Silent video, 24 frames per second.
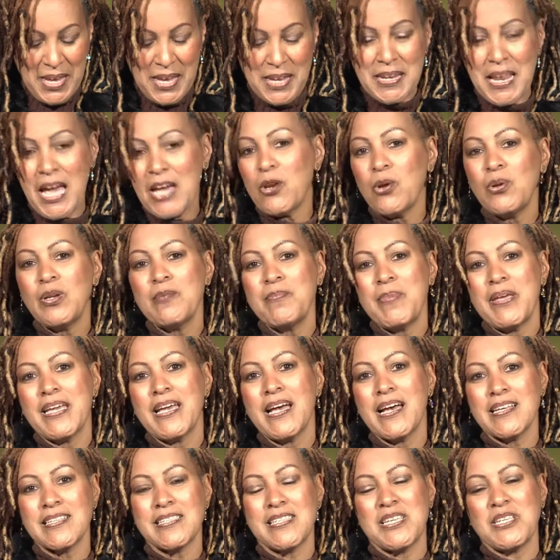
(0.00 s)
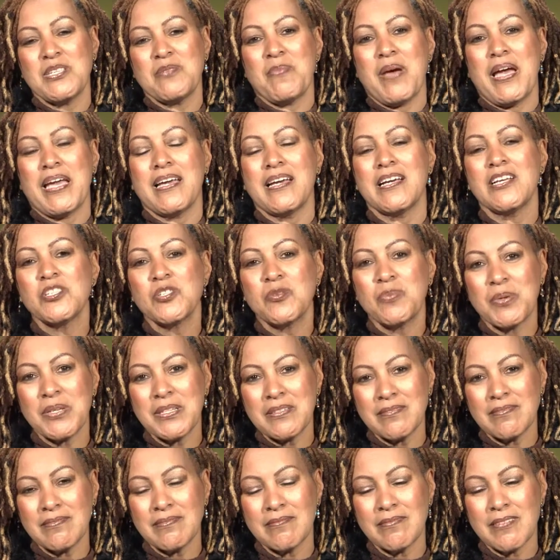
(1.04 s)
not only because he's my
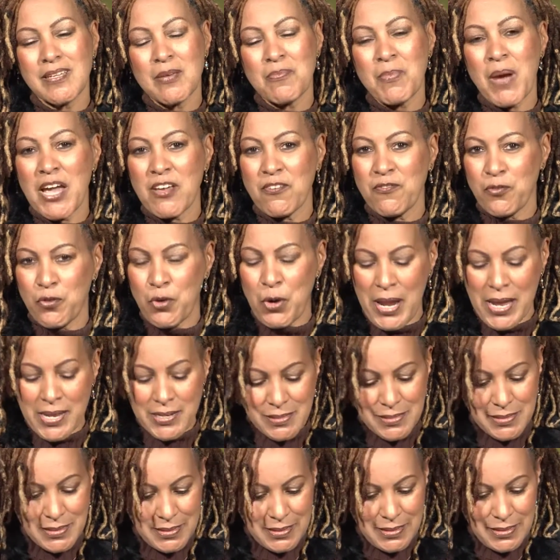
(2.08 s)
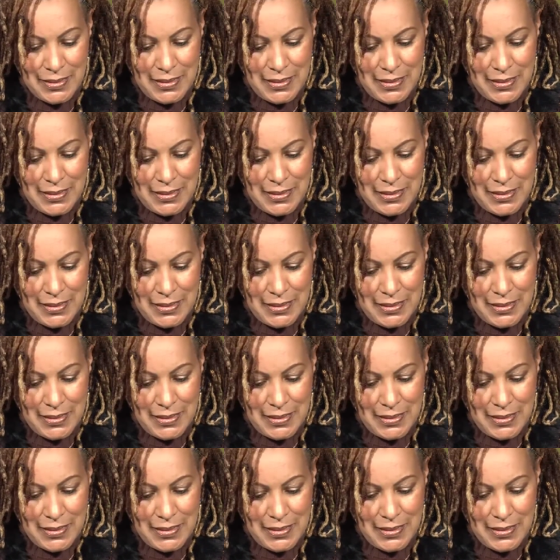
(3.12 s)
husband and my friend,